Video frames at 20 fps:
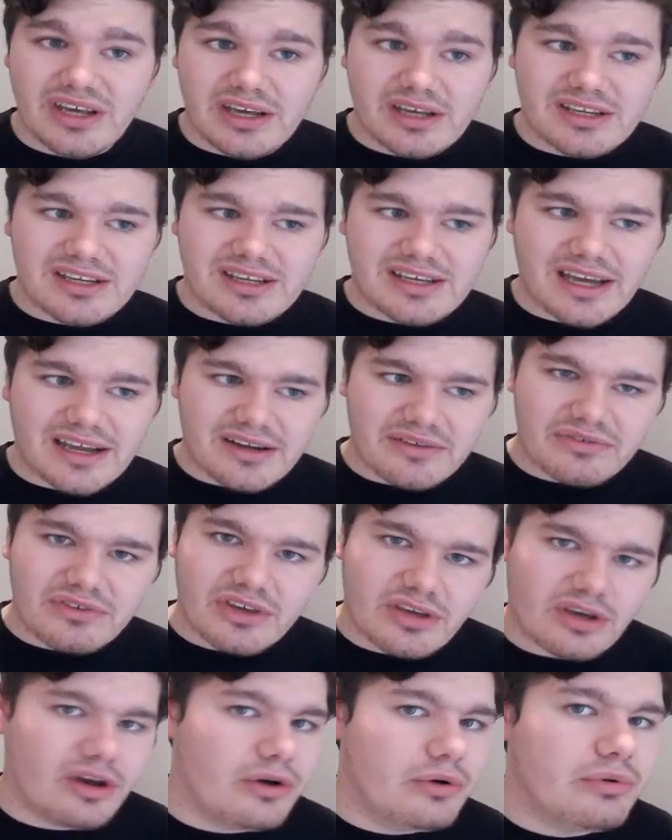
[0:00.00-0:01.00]
kind of
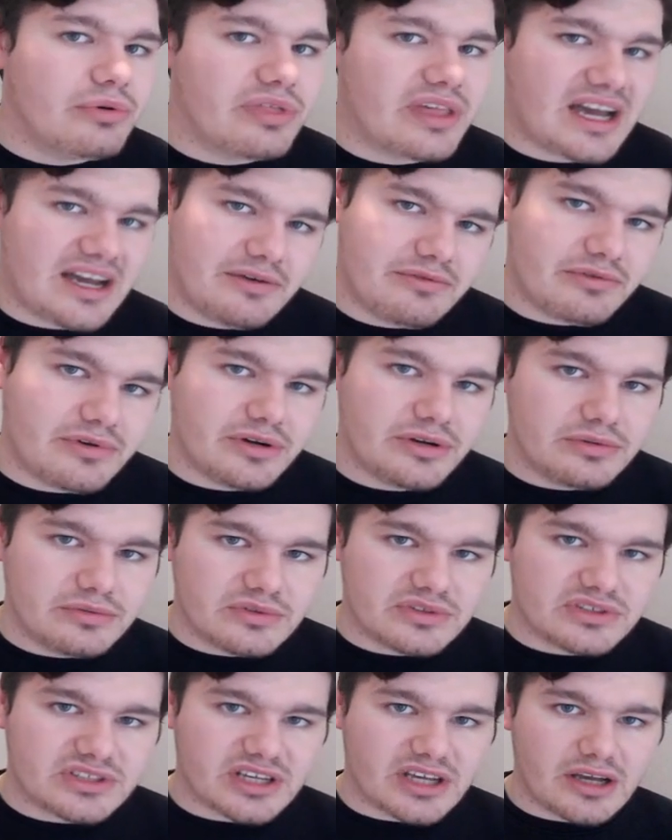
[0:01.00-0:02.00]
go that
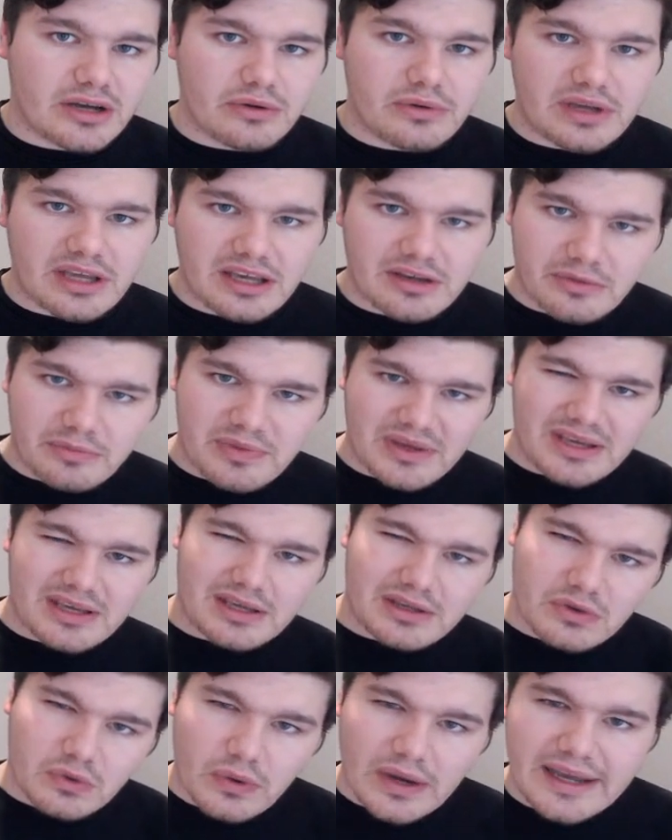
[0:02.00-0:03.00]
route. So it would
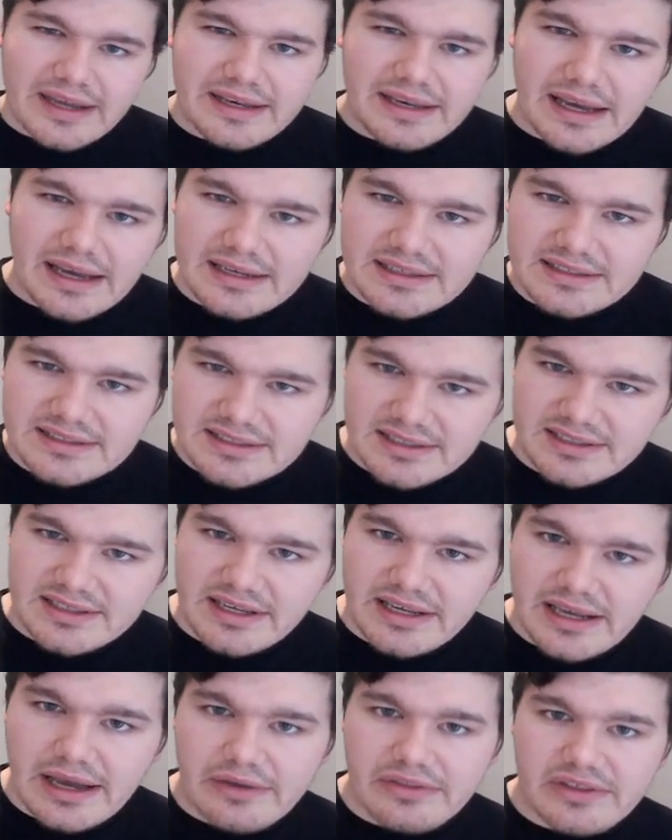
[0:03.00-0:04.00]
be quite nice to
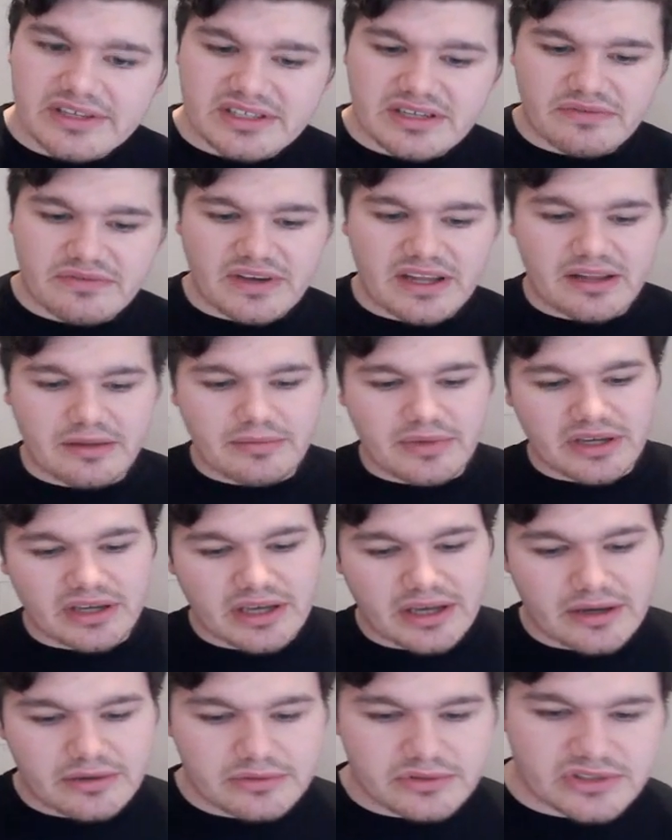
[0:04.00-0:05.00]
see how this development
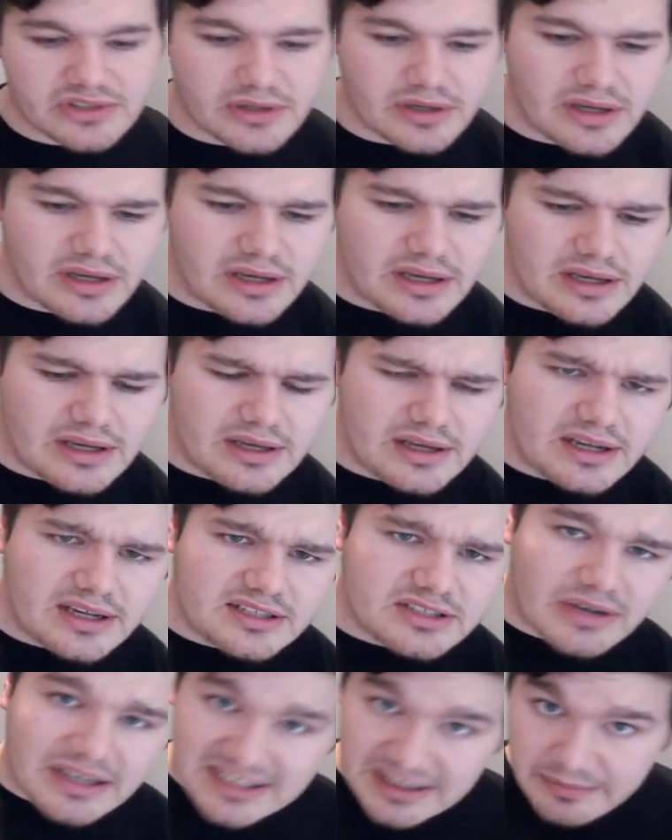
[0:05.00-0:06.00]
goes.
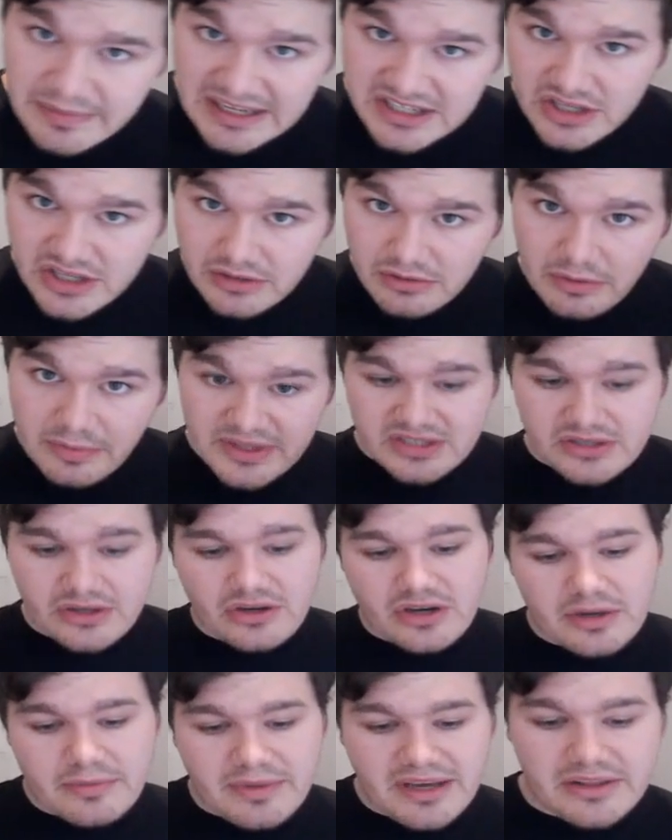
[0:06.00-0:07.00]
So I did mention that we'll be talking about